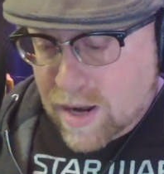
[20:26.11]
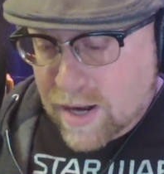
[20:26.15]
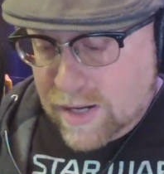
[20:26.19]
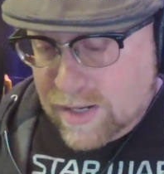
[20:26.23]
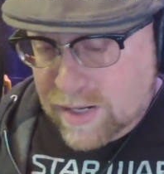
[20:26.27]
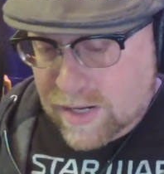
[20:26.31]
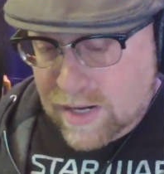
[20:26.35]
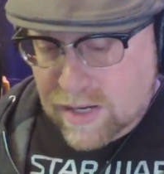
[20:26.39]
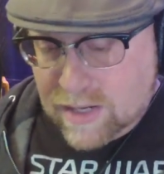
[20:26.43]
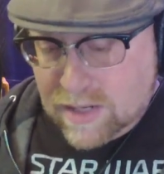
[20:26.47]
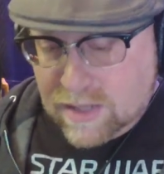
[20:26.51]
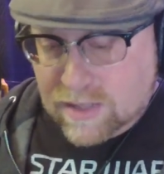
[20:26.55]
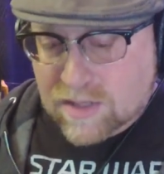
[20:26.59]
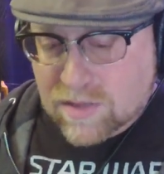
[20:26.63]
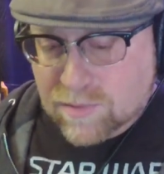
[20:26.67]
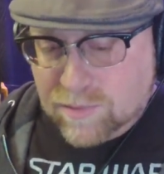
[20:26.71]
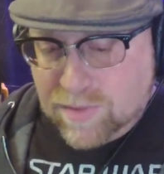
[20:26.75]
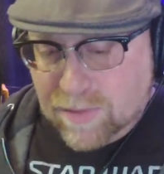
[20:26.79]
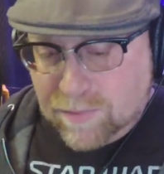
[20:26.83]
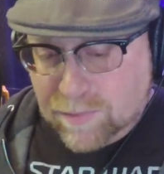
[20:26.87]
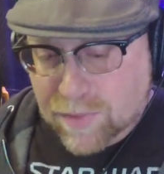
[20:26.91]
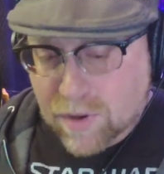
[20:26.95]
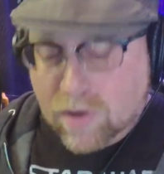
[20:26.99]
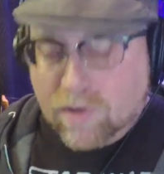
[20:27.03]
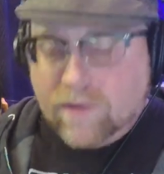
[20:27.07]
I needed to
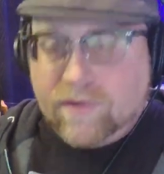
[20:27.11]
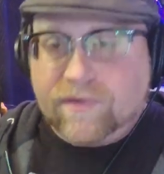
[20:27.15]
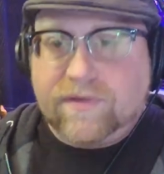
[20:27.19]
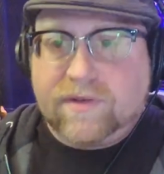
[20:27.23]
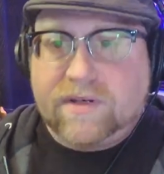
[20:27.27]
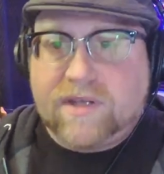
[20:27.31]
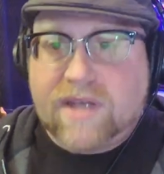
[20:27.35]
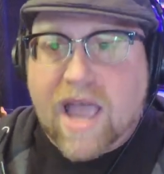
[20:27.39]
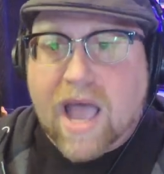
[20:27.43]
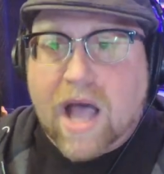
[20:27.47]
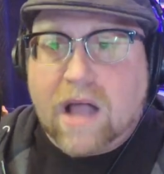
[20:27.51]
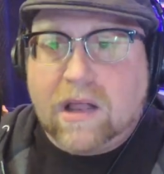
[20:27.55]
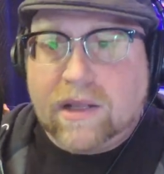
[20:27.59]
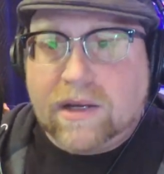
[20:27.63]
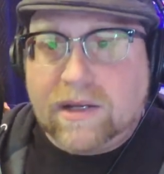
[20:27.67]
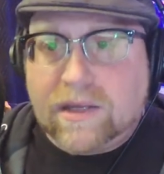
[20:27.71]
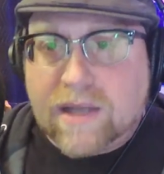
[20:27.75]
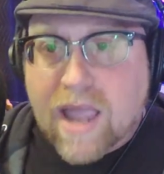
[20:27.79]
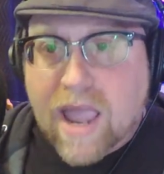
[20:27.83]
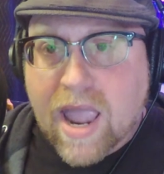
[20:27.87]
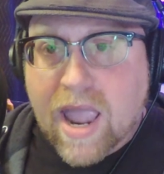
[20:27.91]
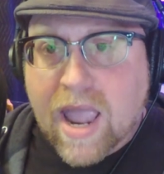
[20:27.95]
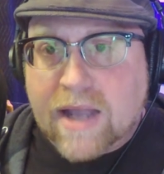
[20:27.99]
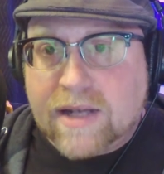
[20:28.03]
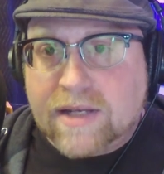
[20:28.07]
be both
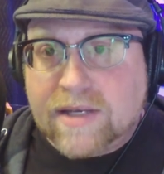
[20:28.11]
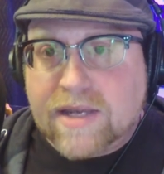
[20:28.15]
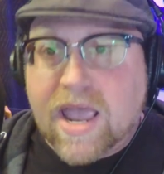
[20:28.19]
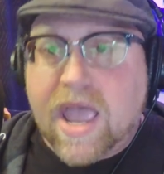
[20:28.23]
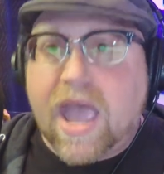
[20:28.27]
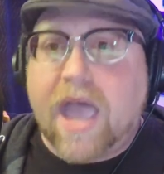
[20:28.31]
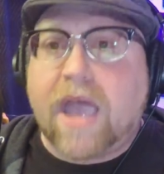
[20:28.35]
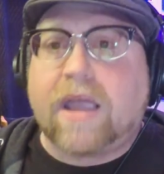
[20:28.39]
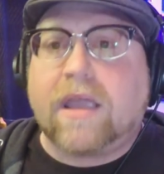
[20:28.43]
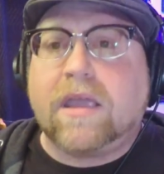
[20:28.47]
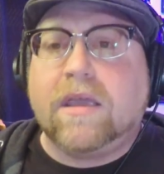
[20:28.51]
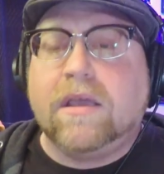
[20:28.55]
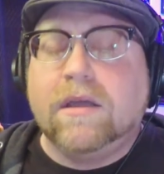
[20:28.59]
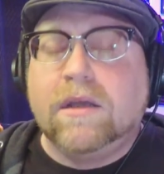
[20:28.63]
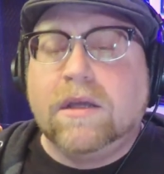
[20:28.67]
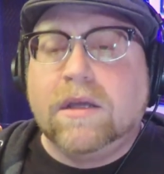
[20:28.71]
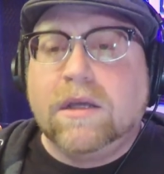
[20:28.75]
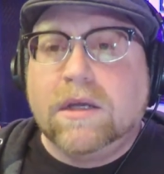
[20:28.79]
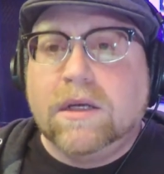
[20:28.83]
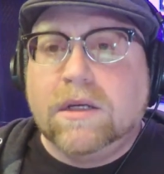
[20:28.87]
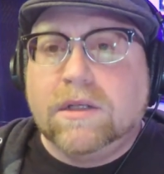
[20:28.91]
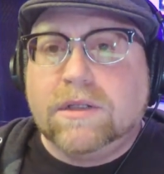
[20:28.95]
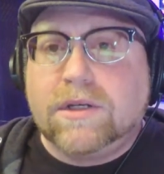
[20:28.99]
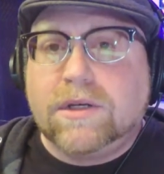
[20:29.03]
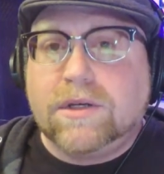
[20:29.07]
talent and tech
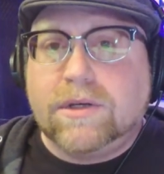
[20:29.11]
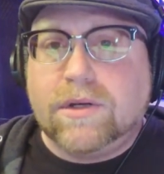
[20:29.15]
mm-hmm.